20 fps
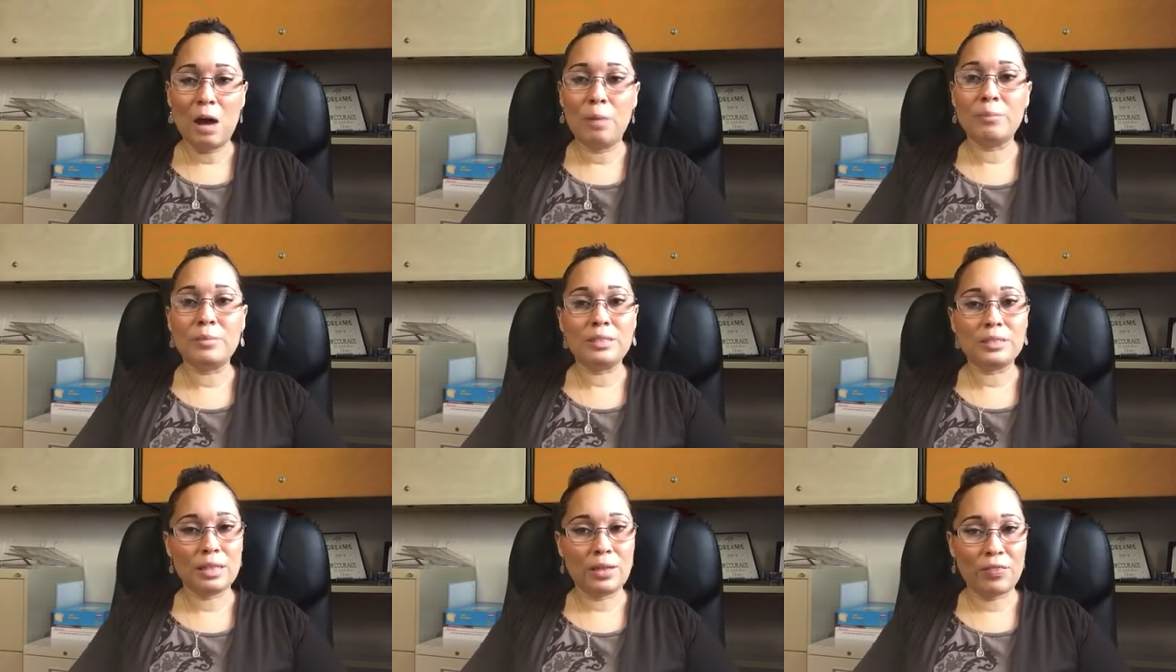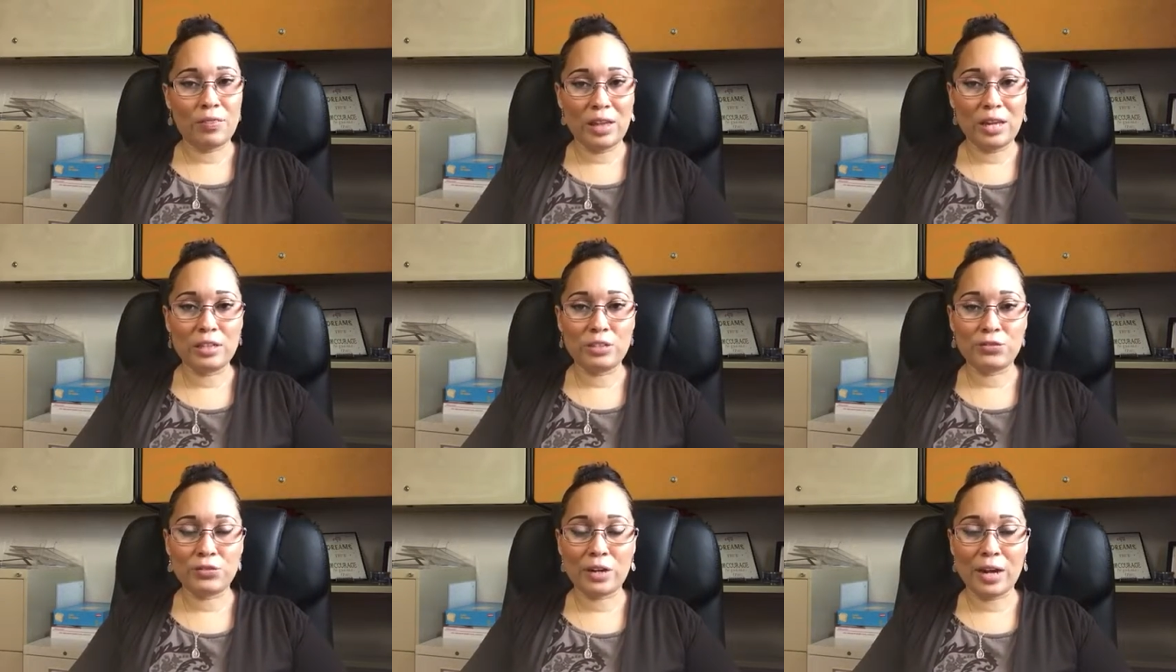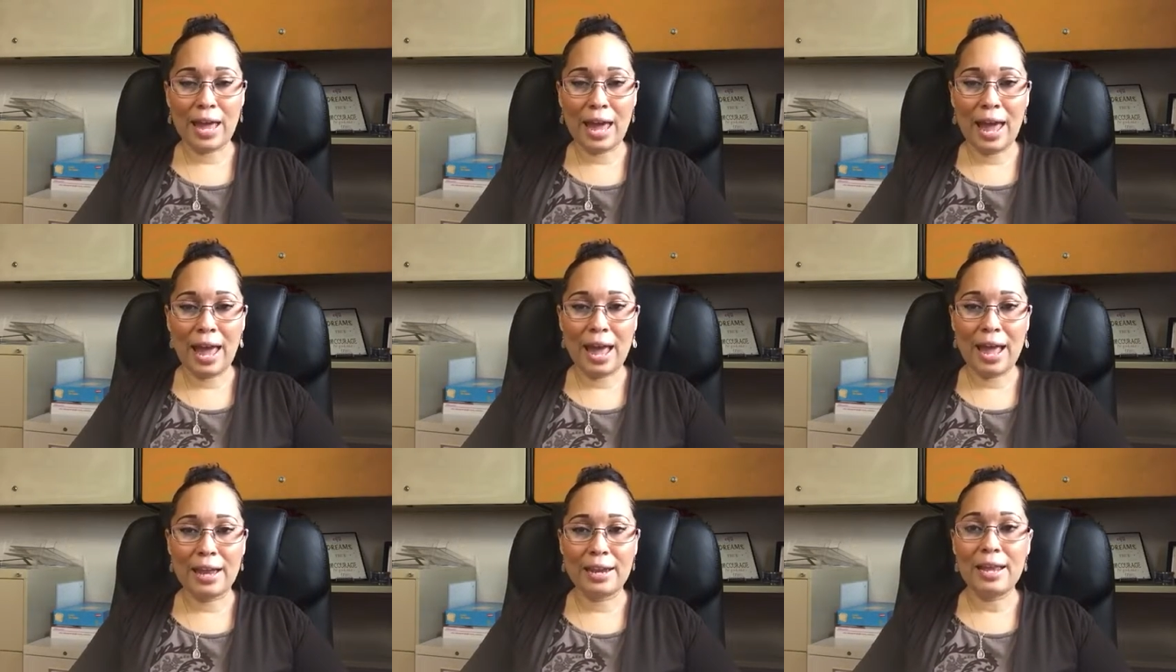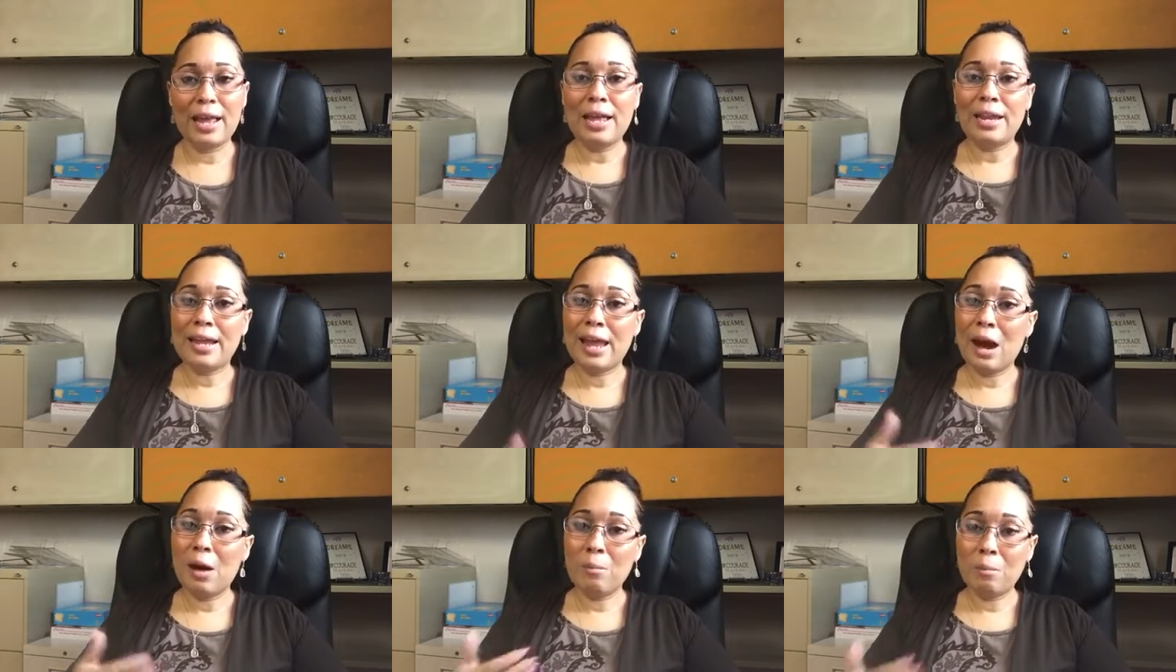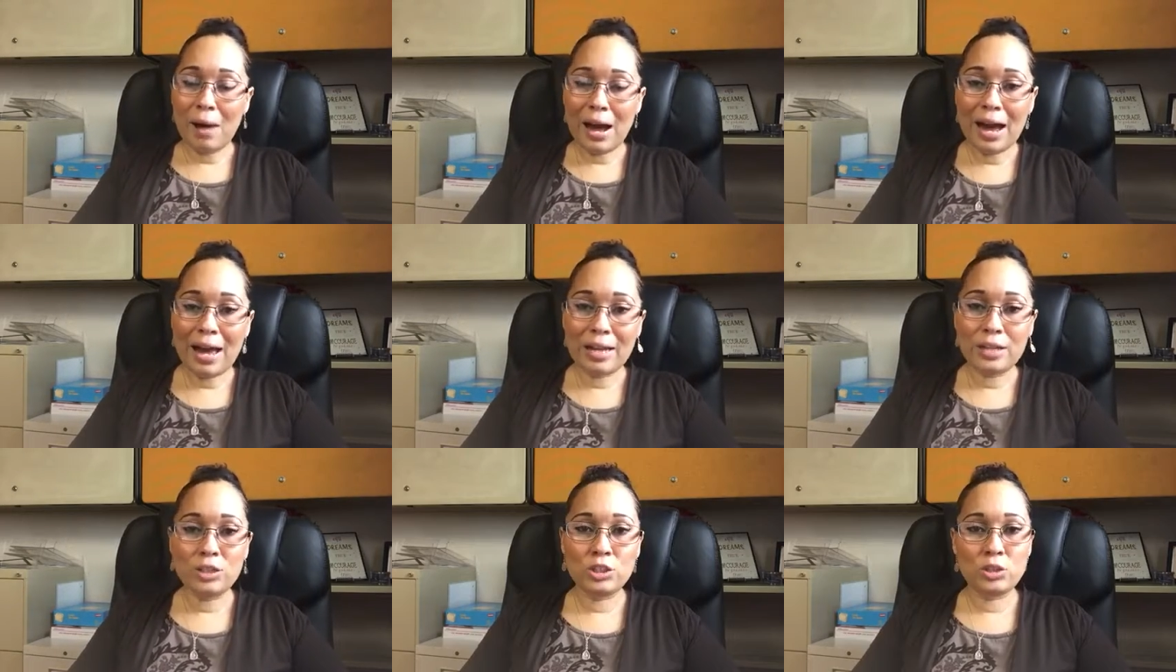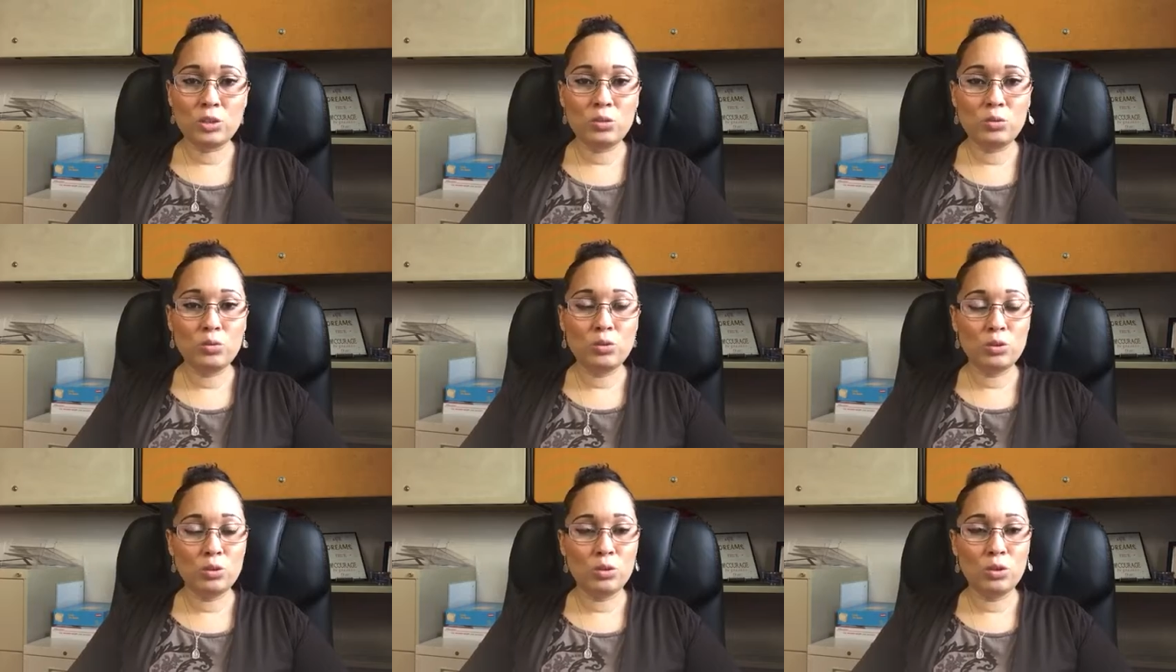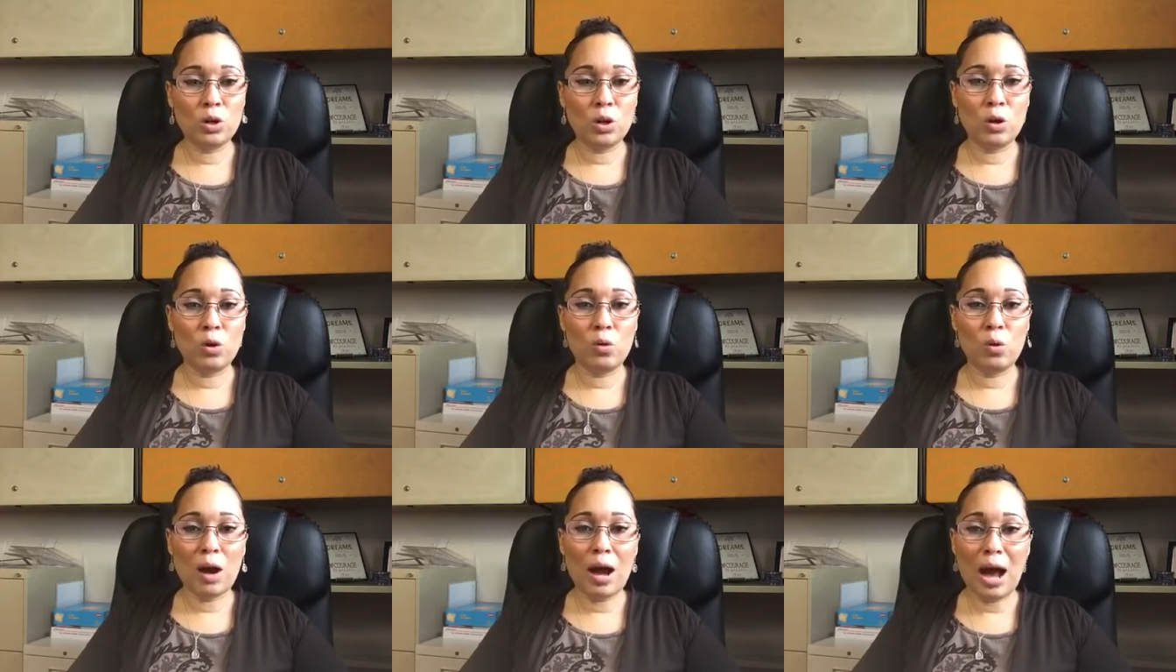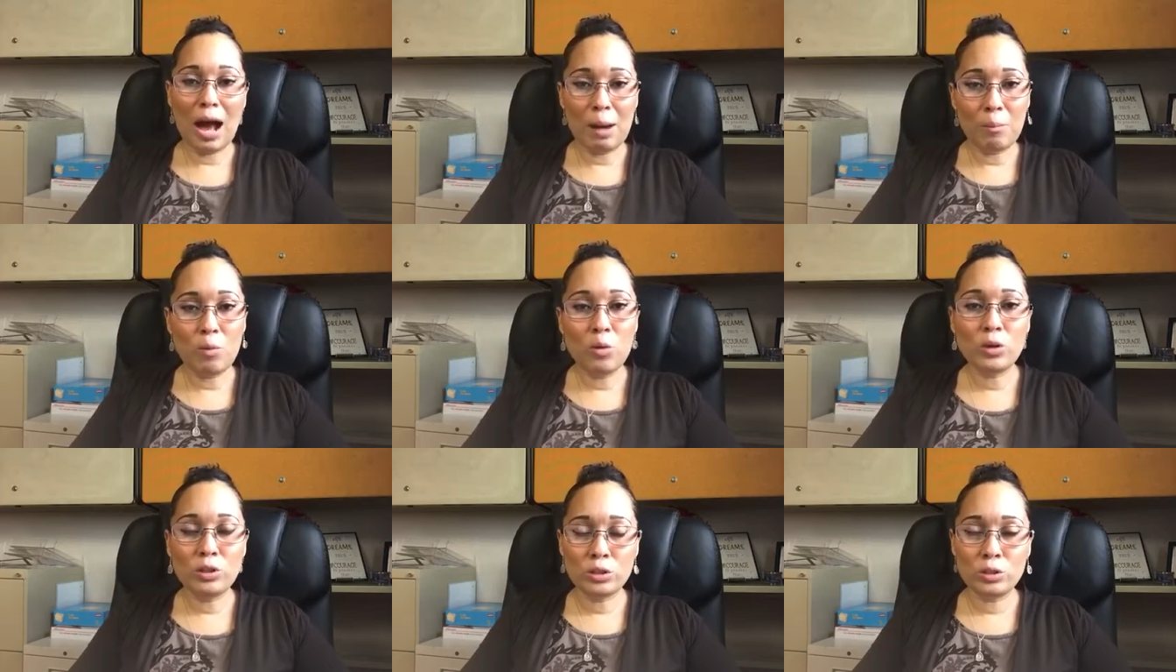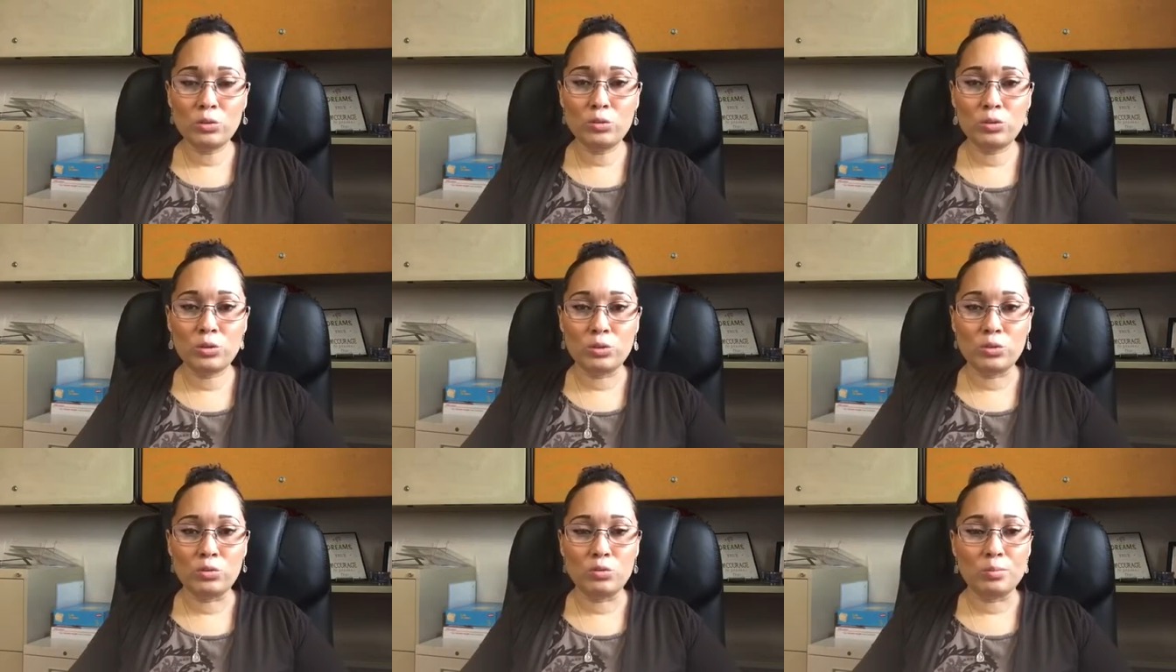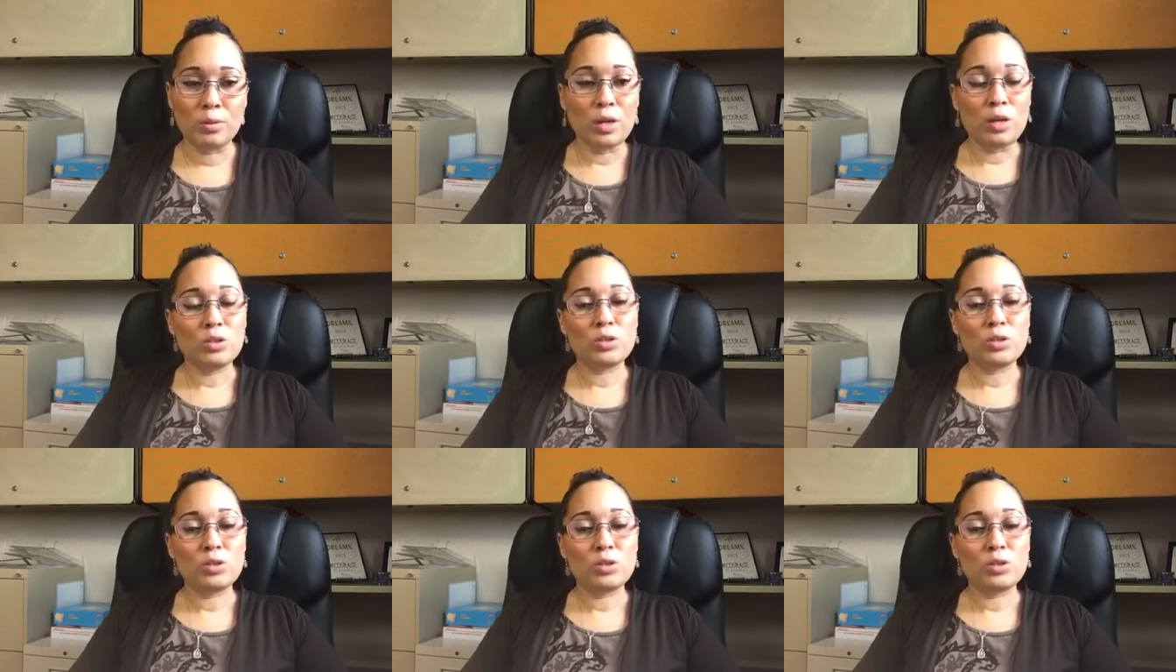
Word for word: um he said thanks for the ad now mind you you know i'm on youtube